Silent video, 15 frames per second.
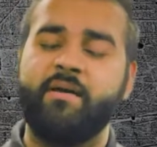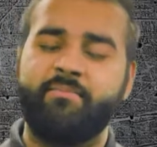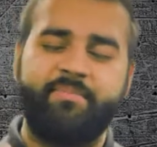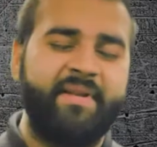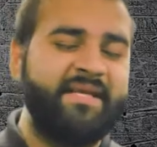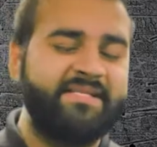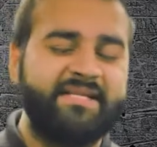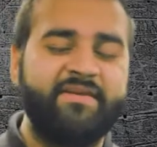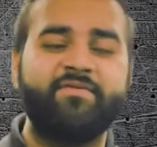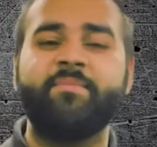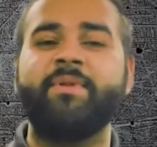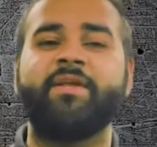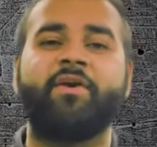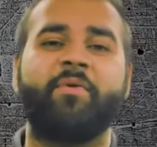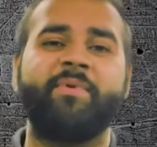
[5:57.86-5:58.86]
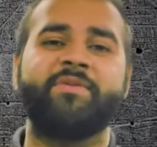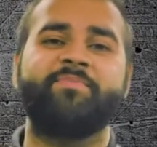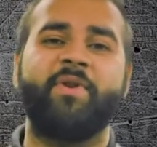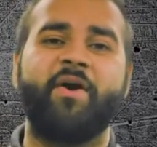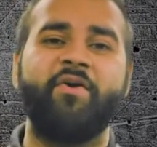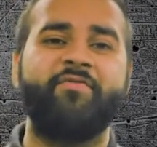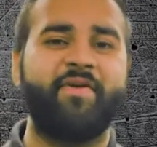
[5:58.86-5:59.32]
please leave them in the comments
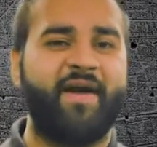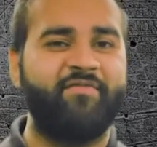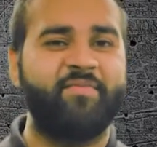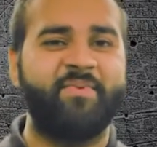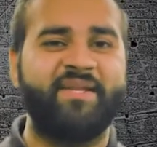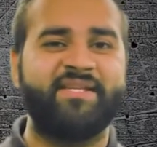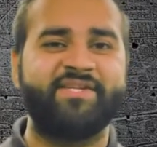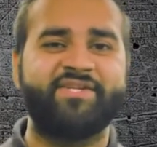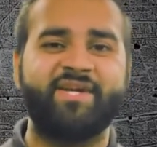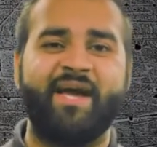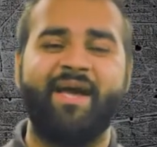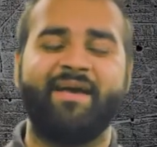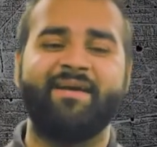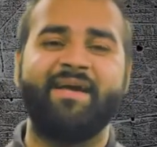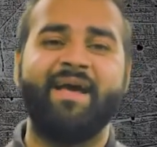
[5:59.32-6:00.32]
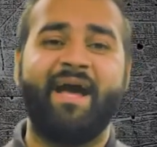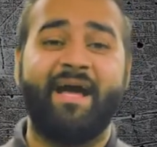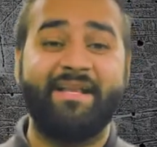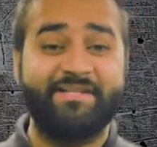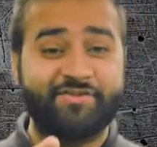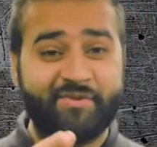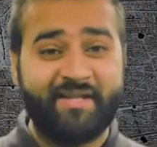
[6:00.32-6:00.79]
below for everybody to share. And
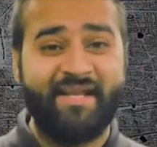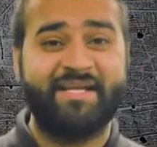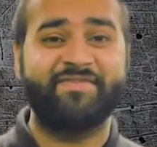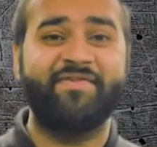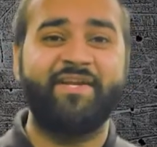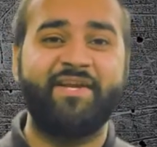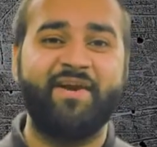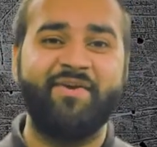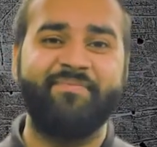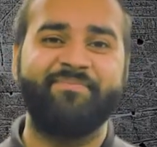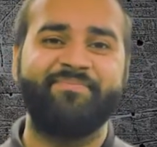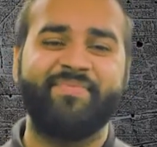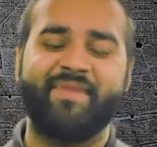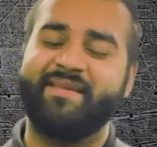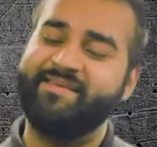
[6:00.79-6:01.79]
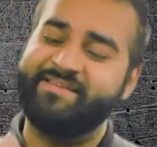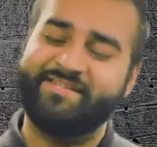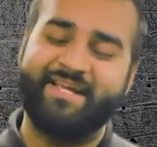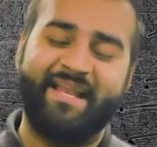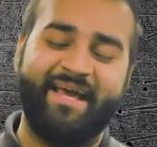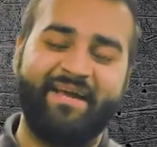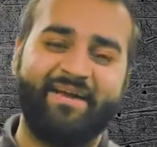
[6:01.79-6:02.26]
until the next video, see you later,